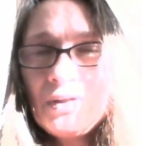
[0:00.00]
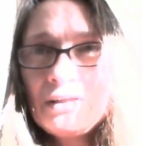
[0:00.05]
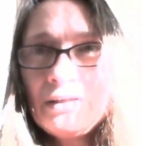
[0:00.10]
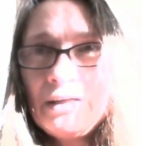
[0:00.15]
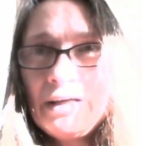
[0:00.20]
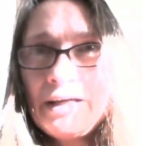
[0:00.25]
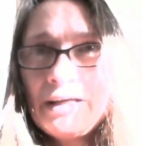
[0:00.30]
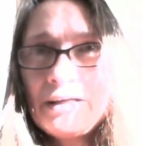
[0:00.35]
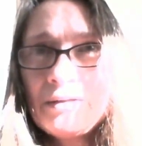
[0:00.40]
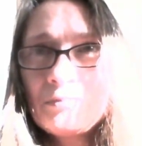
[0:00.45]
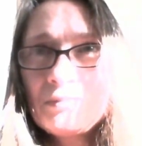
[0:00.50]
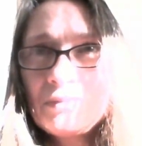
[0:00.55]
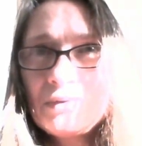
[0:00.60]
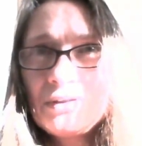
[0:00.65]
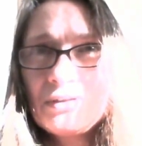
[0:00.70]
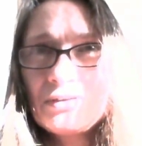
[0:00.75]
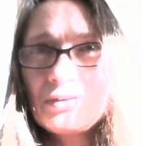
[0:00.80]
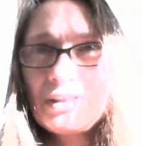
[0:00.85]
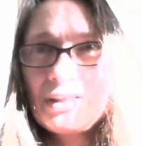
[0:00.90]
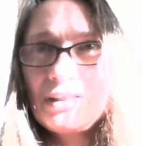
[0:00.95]

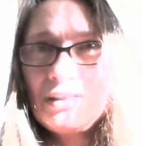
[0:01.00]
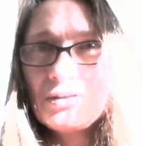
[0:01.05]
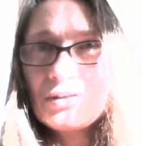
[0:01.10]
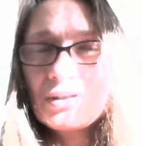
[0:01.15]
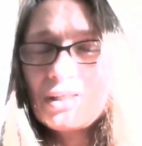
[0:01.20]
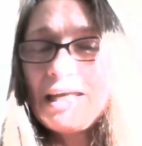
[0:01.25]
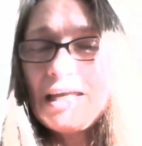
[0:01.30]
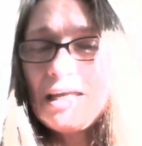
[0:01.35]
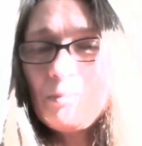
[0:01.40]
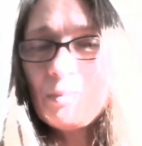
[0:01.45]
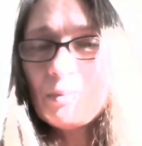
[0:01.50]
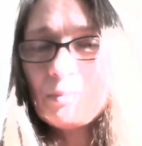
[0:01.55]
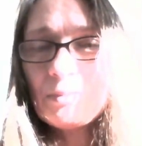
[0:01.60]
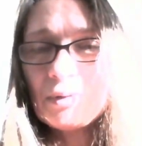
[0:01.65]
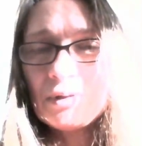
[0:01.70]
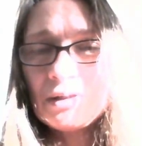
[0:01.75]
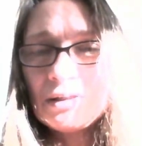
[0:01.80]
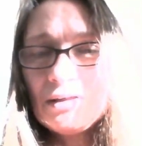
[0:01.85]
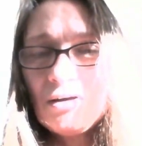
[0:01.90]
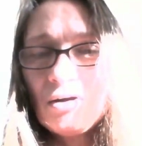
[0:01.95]
you're
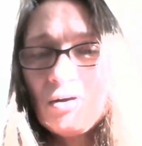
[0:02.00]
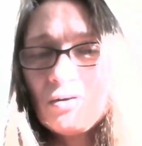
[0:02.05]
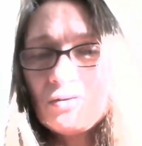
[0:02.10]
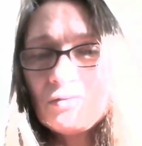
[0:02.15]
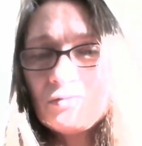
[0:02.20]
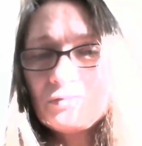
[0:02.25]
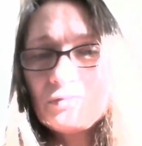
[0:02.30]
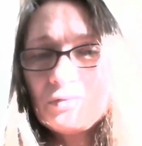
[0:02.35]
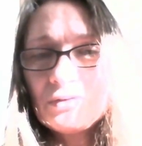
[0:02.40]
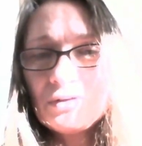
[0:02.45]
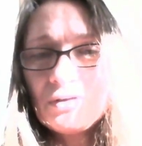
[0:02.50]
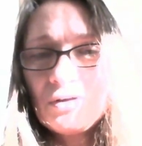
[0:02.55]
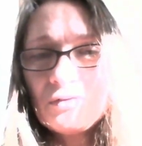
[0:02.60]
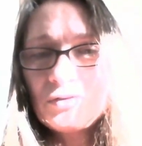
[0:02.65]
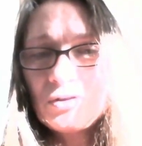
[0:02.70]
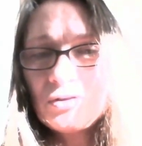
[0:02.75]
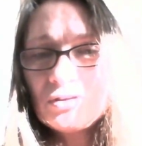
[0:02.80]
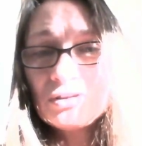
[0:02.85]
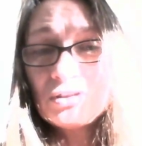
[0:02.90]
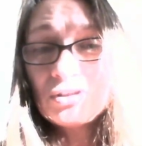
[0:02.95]
capable of
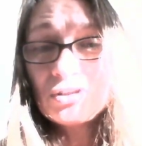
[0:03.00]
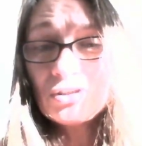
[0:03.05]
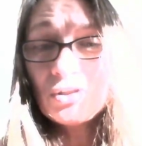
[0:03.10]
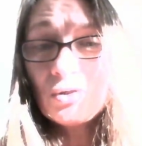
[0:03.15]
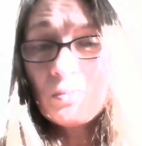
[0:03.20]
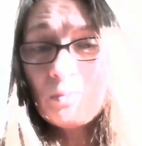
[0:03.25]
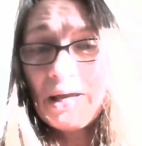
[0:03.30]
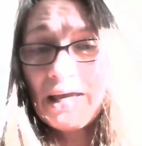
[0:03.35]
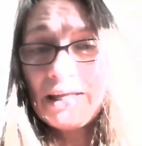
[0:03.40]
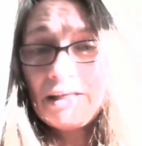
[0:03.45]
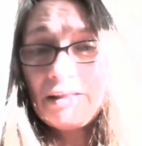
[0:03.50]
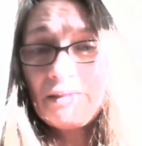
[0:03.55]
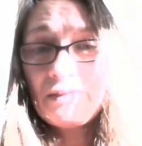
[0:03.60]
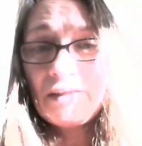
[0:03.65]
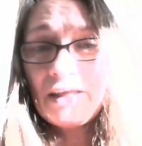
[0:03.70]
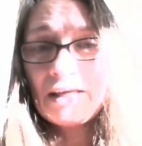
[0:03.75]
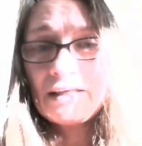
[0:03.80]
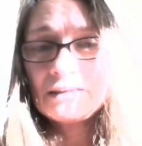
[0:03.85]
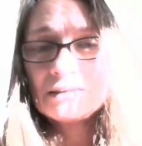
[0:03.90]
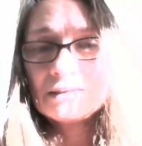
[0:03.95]
doing so many
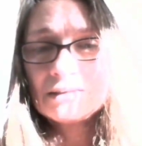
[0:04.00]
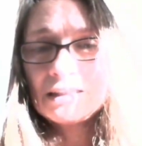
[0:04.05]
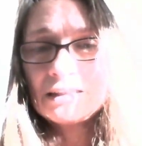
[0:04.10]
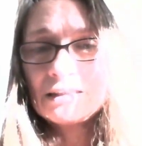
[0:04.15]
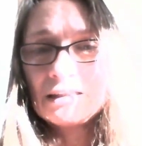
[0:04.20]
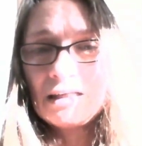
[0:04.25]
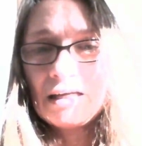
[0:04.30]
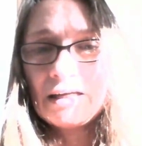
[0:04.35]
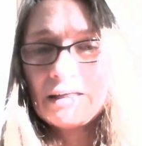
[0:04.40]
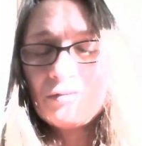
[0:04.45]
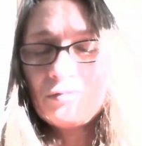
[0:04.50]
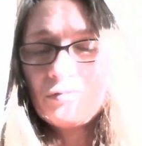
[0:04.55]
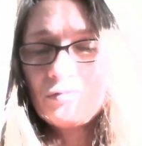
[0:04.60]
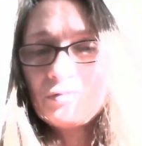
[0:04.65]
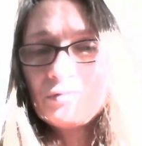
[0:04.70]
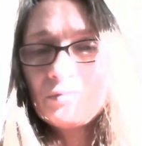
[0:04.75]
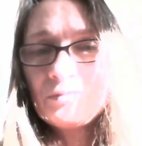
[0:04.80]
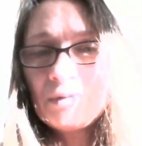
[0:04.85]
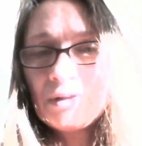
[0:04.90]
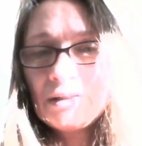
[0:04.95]
things in
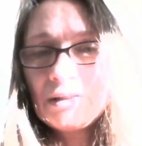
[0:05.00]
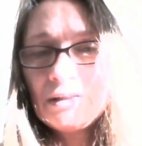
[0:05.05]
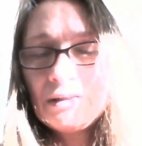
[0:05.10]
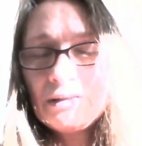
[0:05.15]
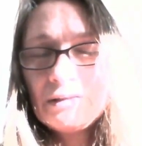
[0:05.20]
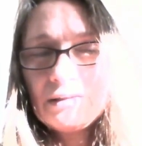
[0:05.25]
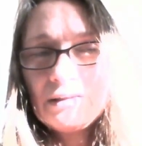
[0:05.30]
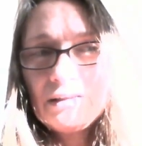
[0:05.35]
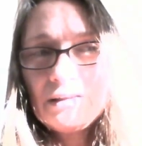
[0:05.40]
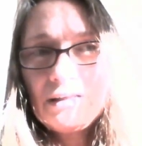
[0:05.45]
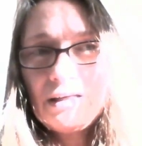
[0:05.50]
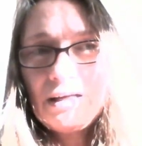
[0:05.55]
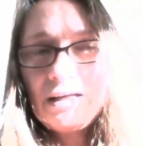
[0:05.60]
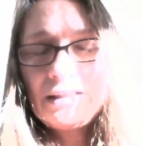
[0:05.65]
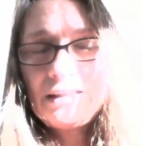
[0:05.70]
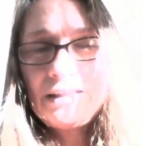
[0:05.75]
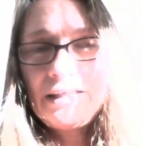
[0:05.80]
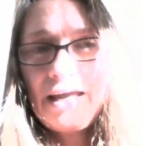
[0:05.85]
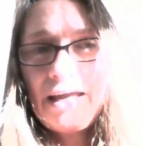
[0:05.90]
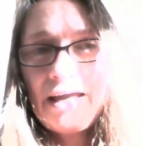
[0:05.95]
life,
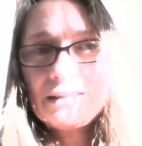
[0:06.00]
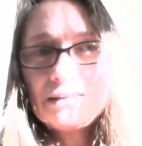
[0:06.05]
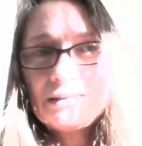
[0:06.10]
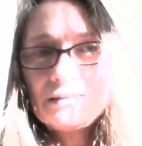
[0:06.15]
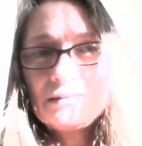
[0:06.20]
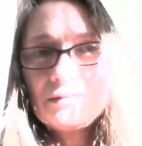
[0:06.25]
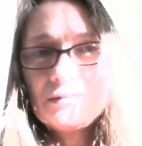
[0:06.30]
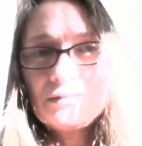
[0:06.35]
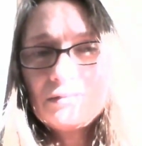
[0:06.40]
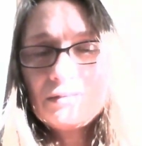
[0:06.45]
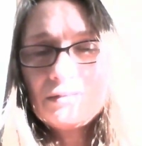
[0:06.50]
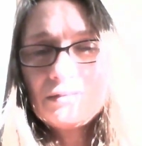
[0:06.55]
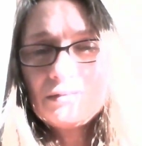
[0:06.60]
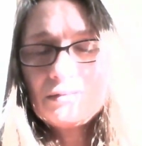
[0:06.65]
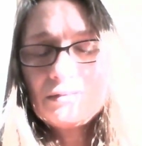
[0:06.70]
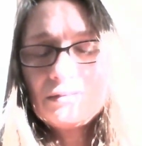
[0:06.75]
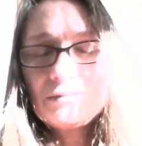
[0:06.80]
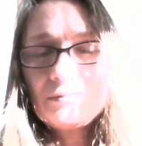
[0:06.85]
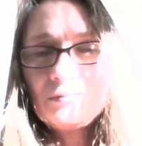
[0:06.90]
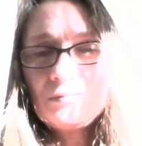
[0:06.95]
and yet
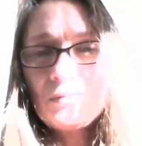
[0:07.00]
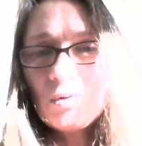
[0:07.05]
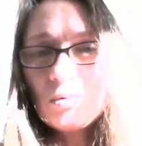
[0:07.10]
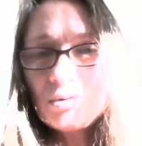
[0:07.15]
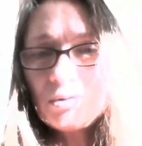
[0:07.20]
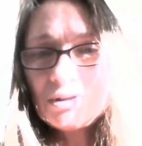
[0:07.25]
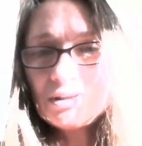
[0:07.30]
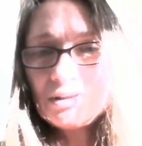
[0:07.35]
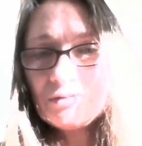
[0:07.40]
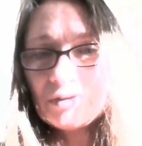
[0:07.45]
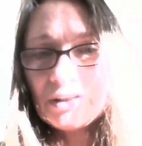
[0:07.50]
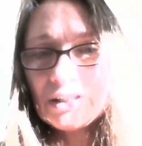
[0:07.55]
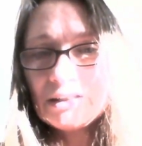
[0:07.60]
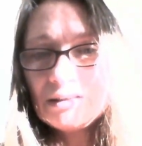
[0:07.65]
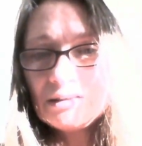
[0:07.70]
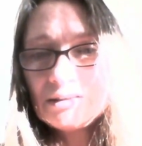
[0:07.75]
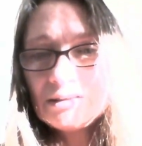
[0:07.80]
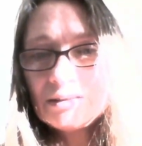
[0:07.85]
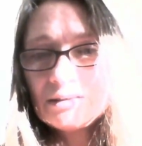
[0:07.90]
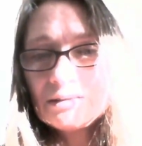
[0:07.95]
most of
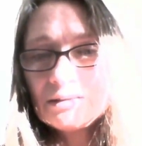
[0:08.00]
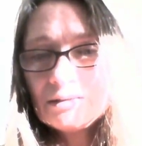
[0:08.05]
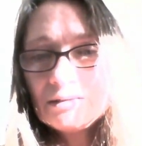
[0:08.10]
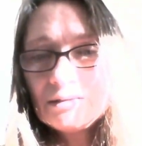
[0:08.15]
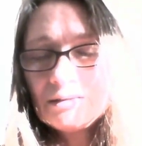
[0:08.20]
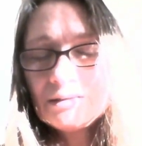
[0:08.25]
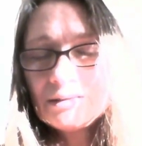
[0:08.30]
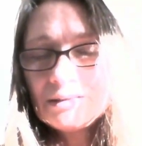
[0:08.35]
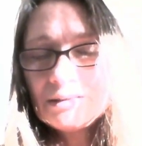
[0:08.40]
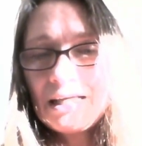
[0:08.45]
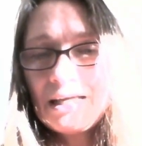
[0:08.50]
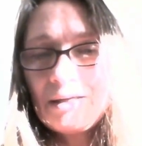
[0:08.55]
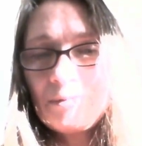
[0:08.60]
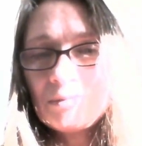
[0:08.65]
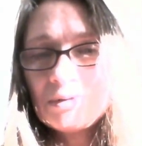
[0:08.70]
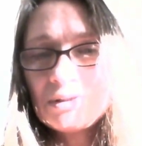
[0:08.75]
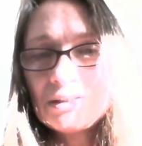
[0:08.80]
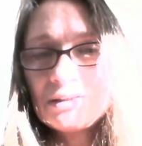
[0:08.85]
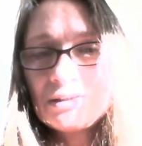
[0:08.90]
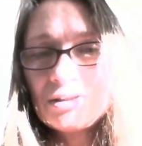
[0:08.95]
us
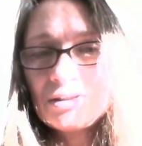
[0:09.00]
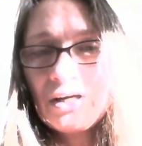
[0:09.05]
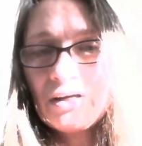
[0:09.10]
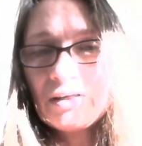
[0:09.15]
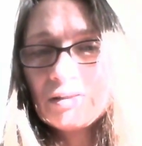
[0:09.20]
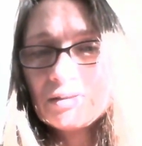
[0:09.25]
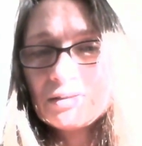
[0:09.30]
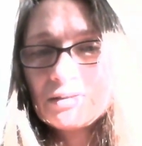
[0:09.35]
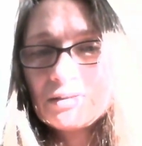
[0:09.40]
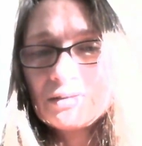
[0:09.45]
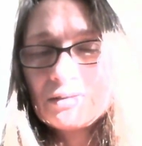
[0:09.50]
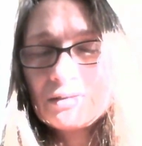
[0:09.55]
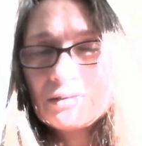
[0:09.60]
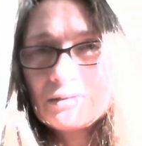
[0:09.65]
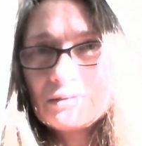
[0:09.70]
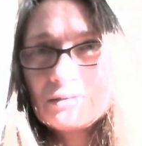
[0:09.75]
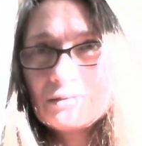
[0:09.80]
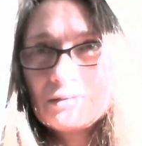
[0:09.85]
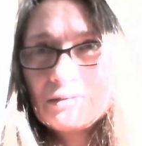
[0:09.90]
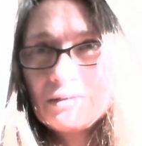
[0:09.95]
seem to
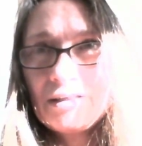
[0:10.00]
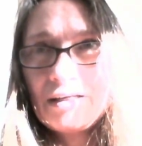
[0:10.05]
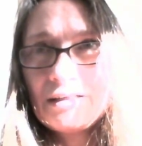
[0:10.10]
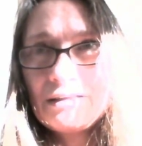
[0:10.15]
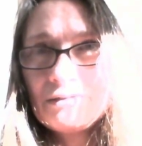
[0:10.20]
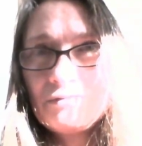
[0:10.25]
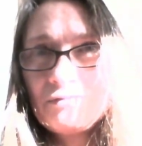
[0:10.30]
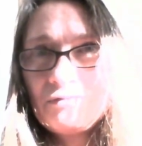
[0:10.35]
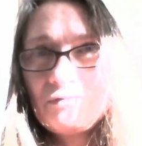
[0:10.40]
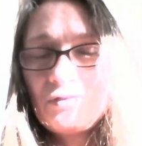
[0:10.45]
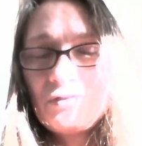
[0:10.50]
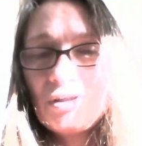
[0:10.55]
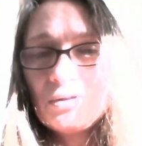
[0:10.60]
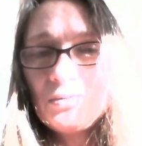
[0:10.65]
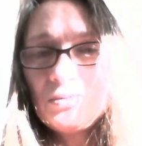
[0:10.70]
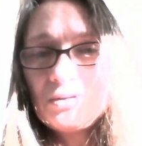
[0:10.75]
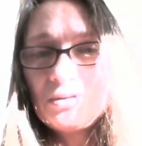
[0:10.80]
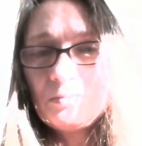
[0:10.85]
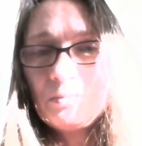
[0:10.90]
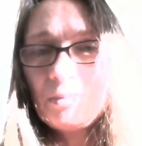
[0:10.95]
just kind of
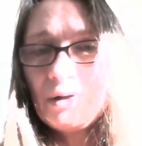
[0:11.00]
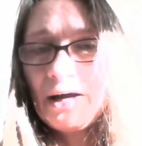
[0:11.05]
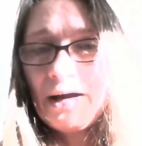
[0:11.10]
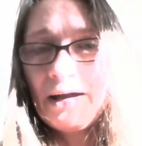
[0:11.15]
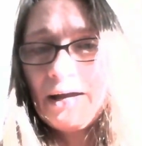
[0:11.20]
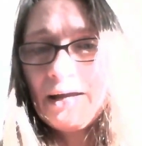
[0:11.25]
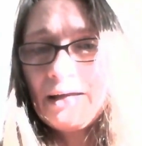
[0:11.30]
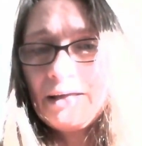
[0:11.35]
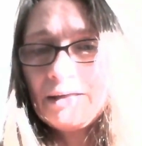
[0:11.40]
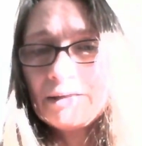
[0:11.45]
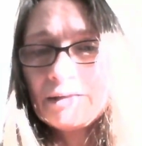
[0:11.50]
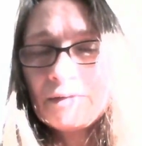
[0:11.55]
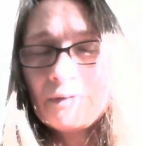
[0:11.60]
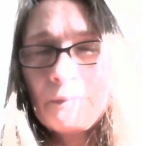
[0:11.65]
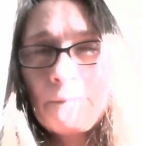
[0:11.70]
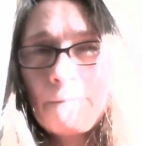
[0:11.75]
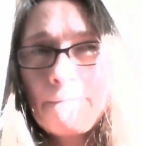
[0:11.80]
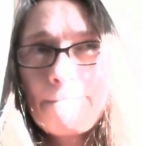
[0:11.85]
float by and